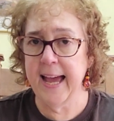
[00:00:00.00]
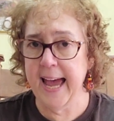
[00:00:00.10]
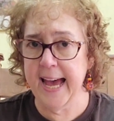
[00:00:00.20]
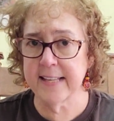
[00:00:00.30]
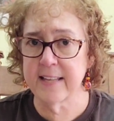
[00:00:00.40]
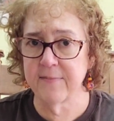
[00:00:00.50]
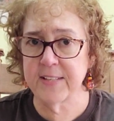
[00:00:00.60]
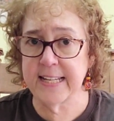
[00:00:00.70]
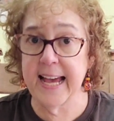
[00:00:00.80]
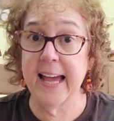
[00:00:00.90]
As of
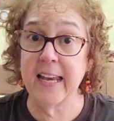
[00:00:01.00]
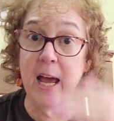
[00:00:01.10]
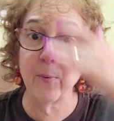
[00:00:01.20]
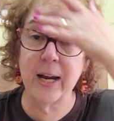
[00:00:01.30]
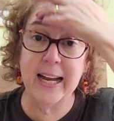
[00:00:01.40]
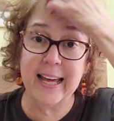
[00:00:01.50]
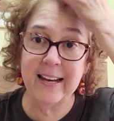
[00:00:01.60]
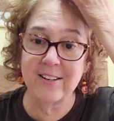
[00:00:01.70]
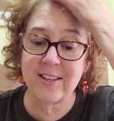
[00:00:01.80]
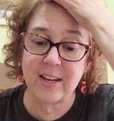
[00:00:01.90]
today, now we're going to get
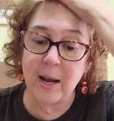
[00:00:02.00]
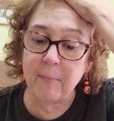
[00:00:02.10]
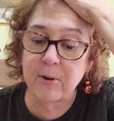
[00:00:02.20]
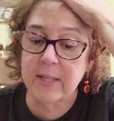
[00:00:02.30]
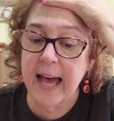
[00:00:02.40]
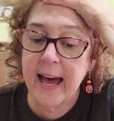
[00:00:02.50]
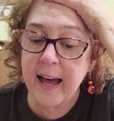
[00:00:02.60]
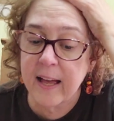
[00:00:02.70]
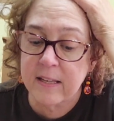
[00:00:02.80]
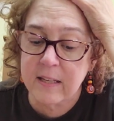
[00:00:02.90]
into the numbers.
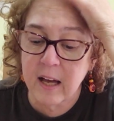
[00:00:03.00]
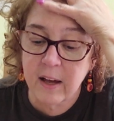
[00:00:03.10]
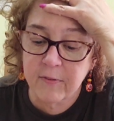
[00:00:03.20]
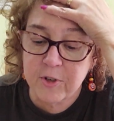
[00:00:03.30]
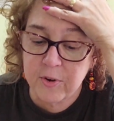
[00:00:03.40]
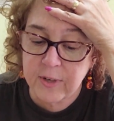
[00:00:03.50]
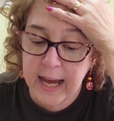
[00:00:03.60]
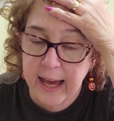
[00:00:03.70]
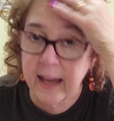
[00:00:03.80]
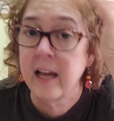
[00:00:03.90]
As of
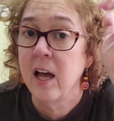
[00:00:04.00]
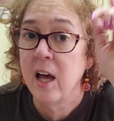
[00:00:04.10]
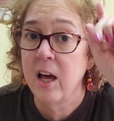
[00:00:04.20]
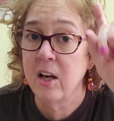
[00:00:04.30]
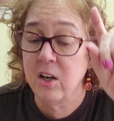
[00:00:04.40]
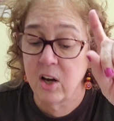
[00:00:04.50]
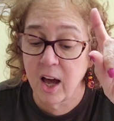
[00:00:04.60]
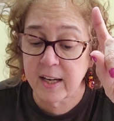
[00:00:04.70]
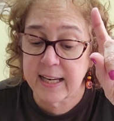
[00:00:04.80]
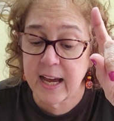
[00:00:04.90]
today,
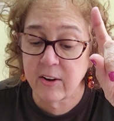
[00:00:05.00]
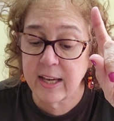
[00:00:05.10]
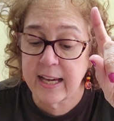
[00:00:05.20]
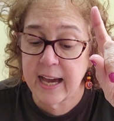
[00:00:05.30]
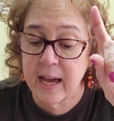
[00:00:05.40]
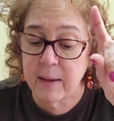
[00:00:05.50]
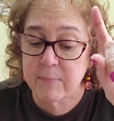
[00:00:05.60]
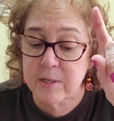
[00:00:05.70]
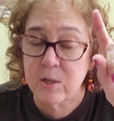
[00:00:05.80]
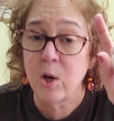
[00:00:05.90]
not counting
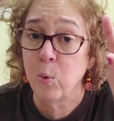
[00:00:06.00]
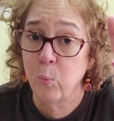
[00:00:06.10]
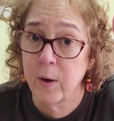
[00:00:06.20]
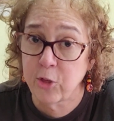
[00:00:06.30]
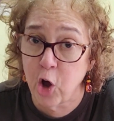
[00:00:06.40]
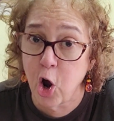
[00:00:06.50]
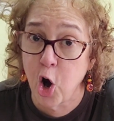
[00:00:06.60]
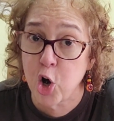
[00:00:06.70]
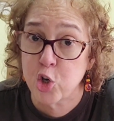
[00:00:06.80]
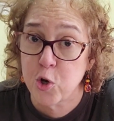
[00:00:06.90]
games with
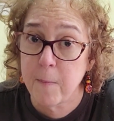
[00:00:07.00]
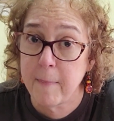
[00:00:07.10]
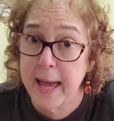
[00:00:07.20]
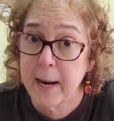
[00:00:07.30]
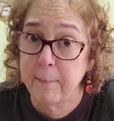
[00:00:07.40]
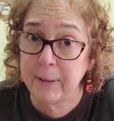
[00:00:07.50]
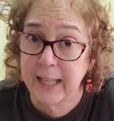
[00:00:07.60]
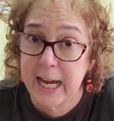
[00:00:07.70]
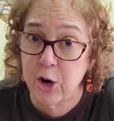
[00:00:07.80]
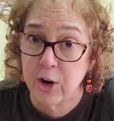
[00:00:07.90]
hard to make
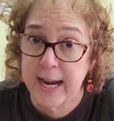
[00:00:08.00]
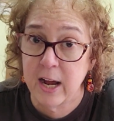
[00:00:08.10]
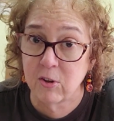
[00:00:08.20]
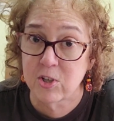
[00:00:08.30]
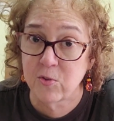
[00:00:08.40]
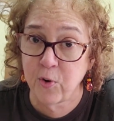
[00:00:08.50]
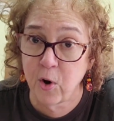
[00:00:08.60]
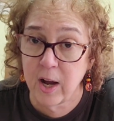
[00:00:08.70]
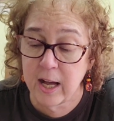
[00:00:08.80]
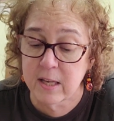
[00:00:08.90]
player counts
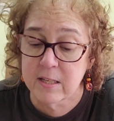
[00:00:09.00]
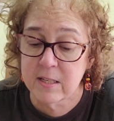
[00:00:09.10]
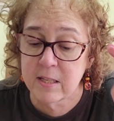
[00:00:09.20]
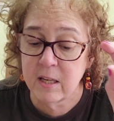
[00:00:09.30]
for us,